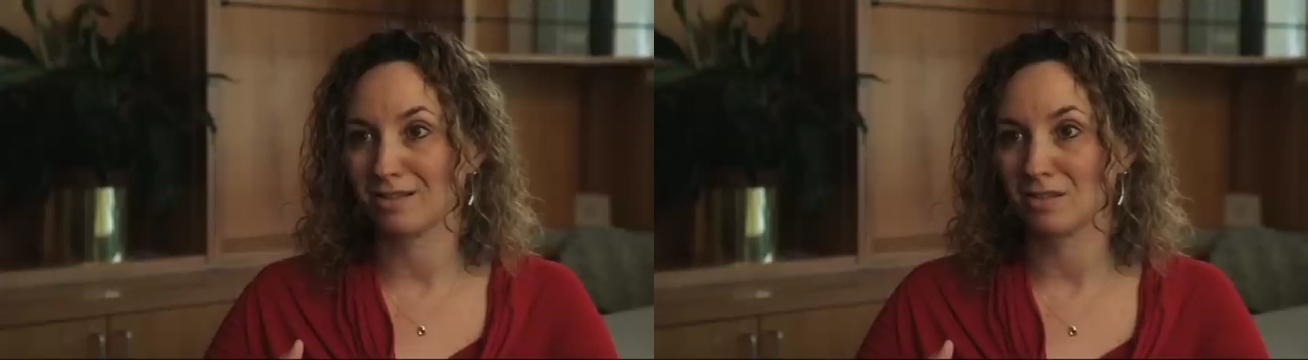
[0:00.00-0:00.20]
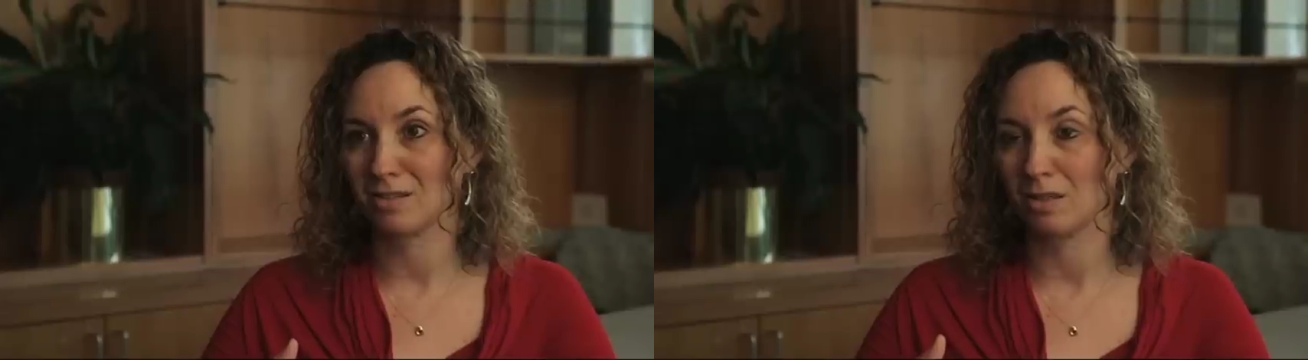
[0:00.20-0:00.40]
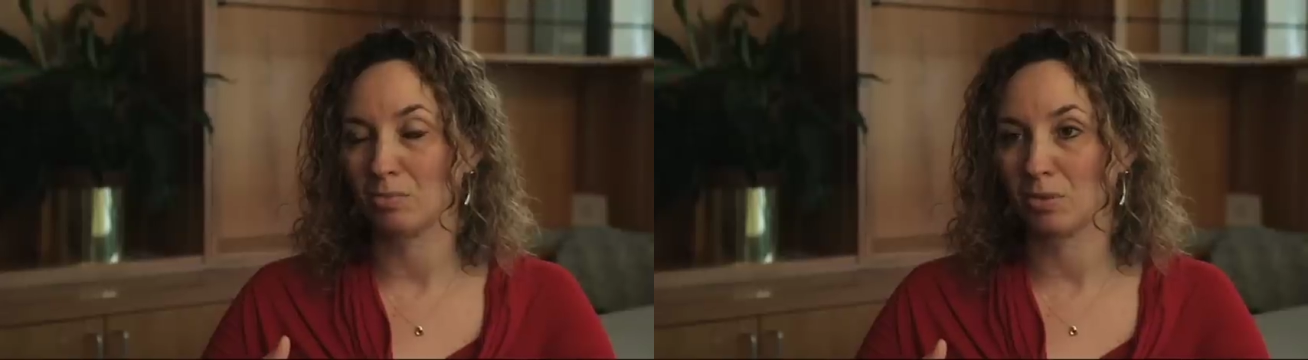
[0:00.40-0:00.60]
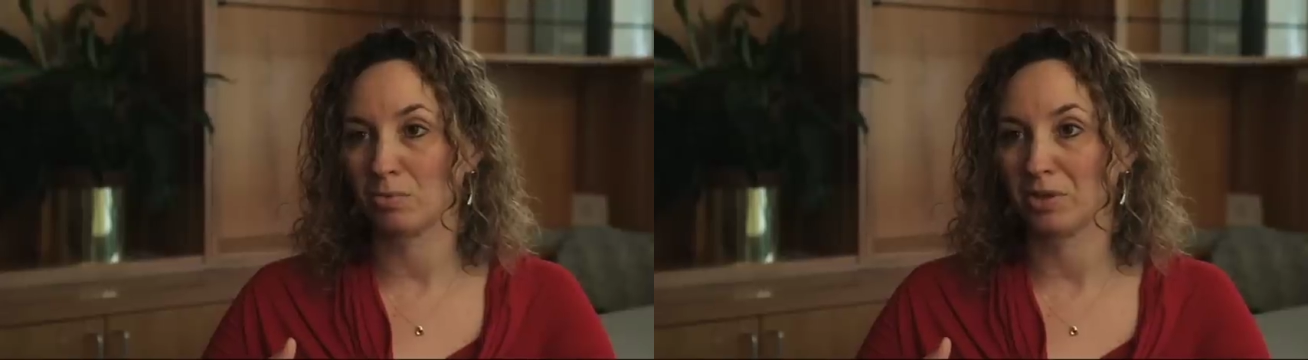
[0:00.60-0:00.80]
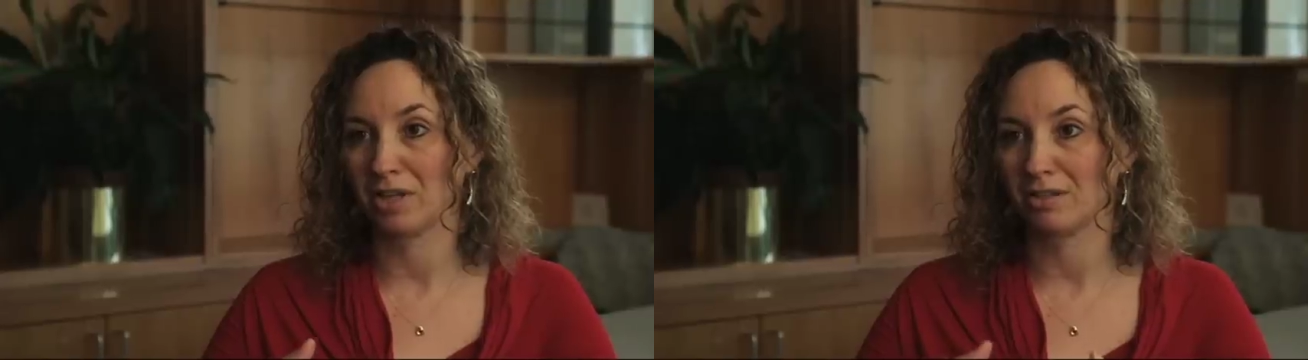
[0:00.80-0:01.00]
is the
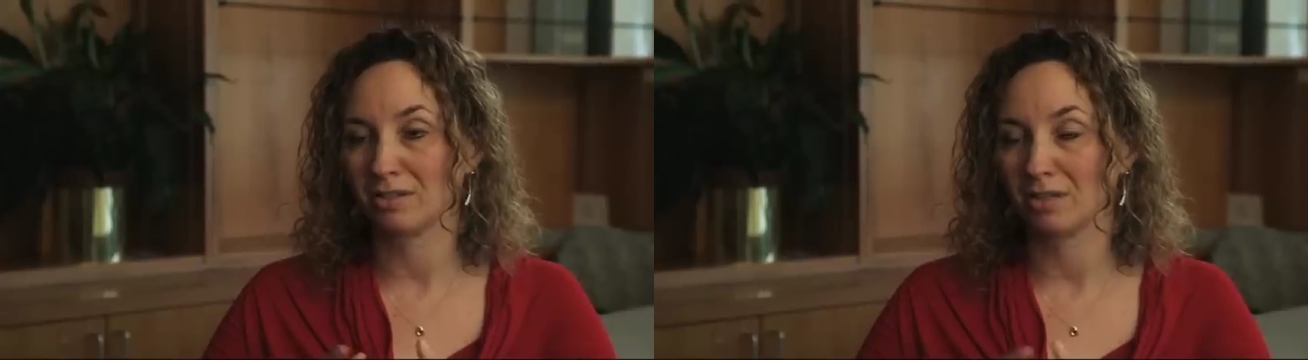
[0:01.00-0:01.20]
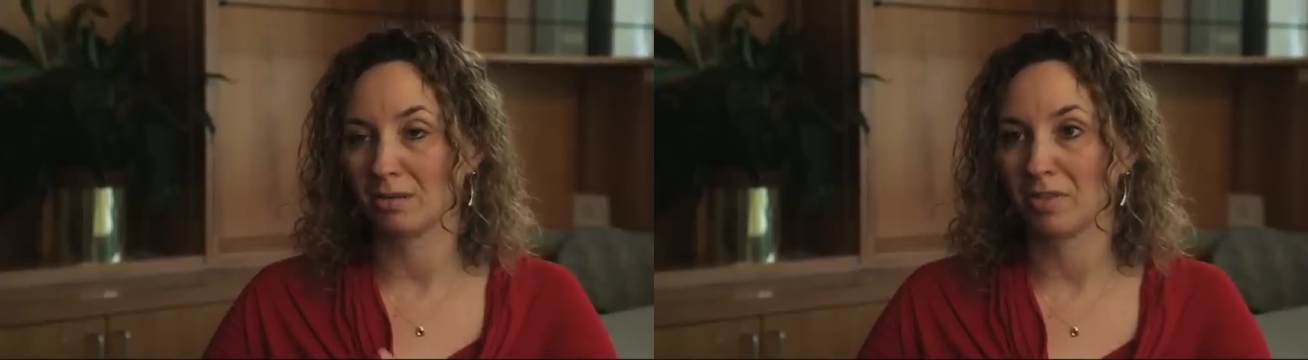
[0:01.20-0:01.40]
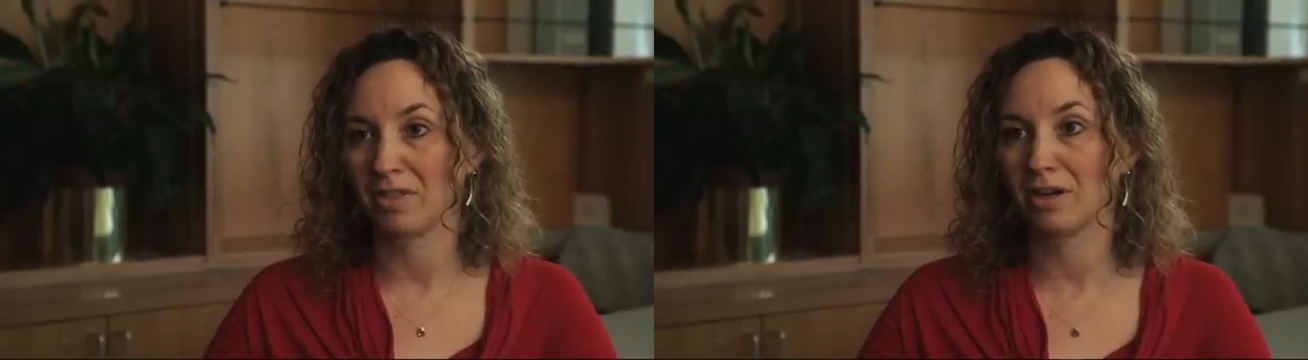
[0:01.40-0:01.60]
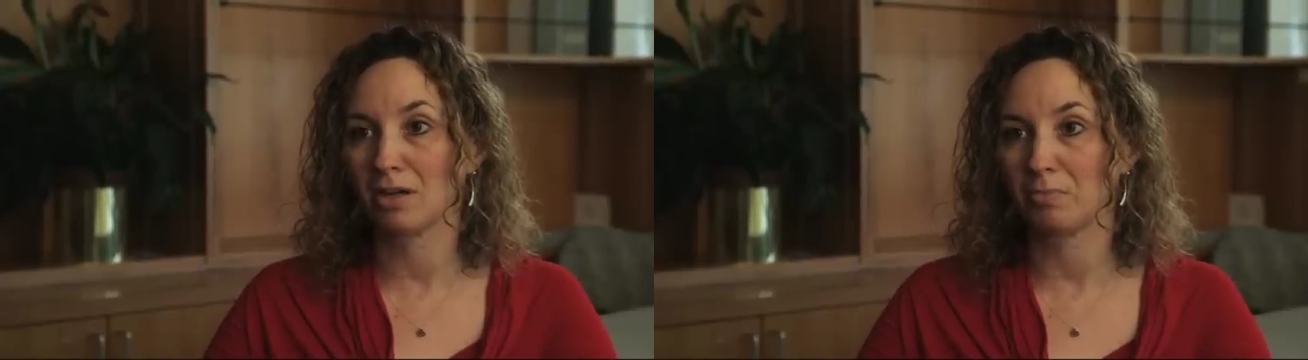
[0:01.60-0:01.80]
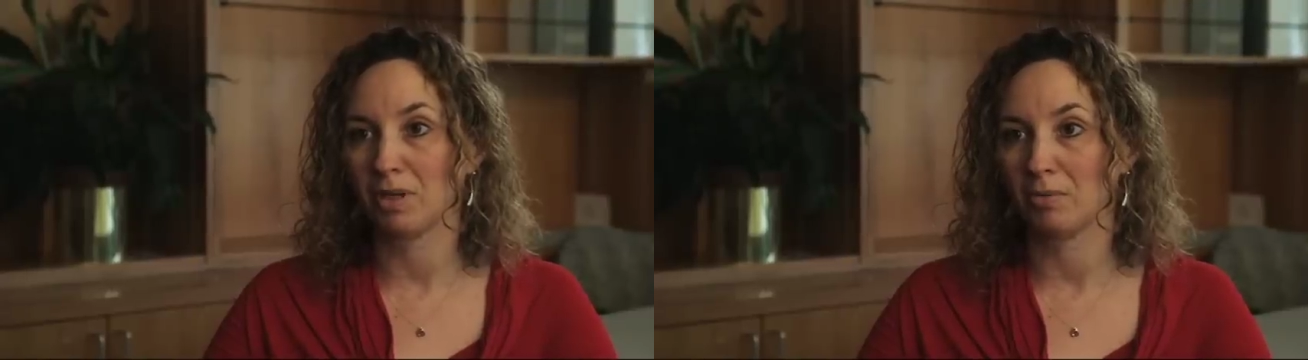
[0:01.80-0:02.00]
appropriate um,
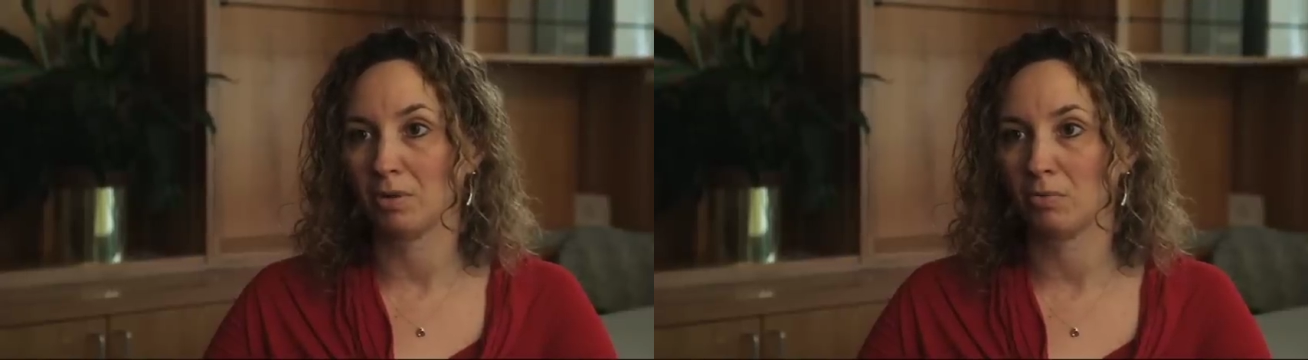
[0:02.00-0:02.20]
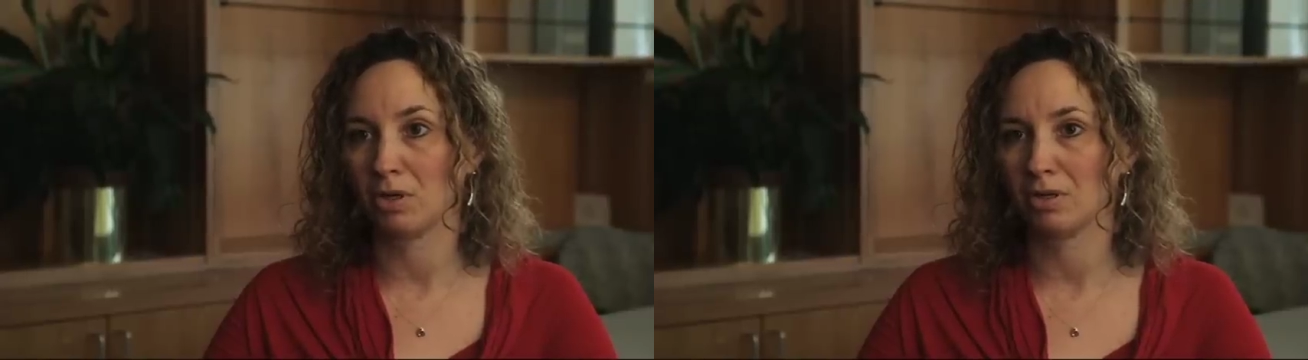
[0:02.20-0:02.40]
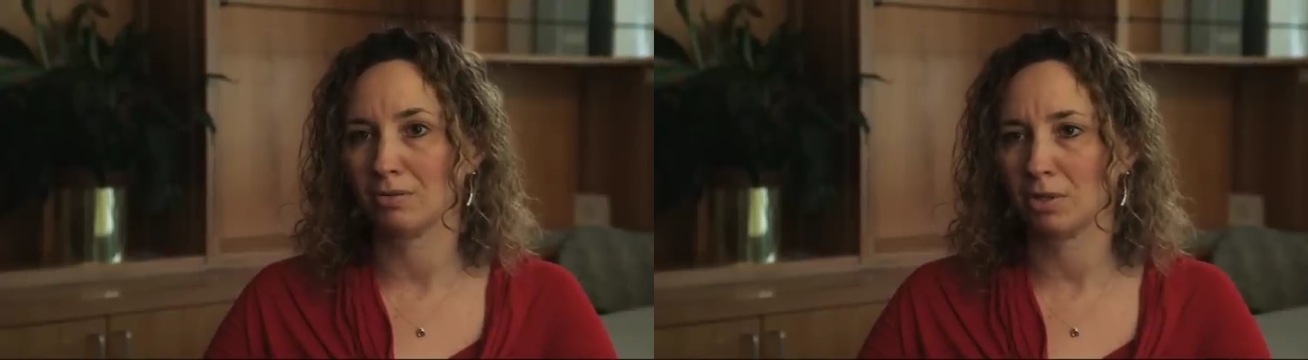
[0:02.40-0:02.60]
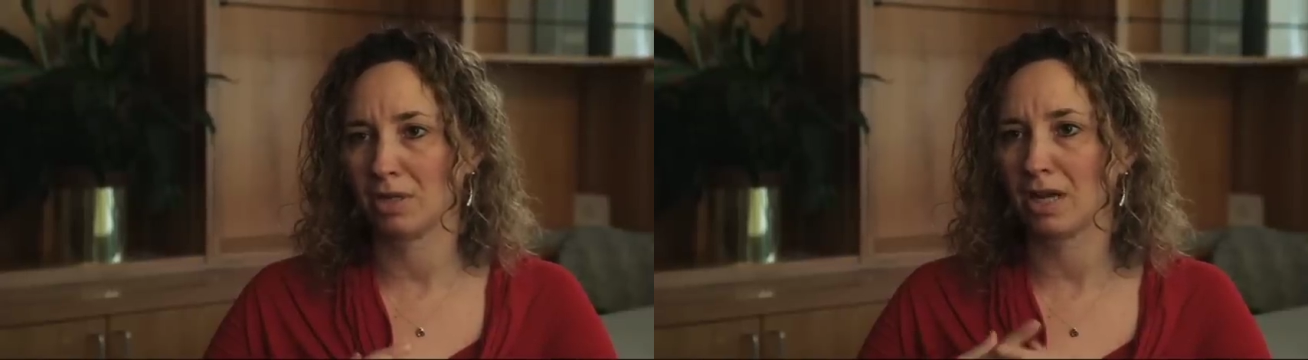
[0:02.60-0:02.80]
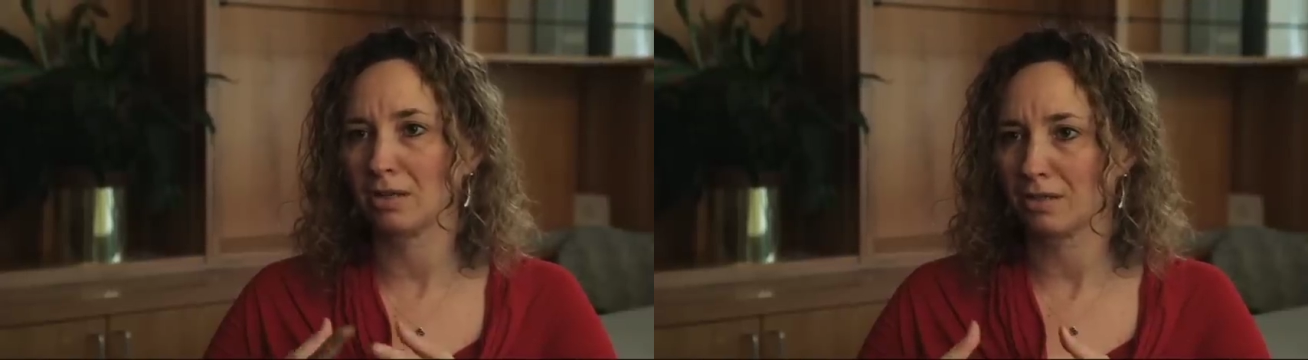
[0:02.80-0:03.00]
therapy, but we're, we're
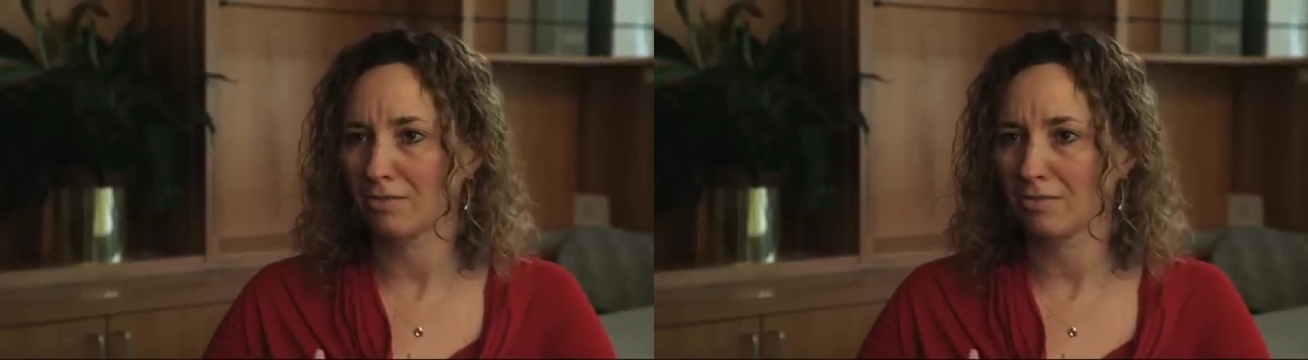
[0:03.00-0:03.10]
not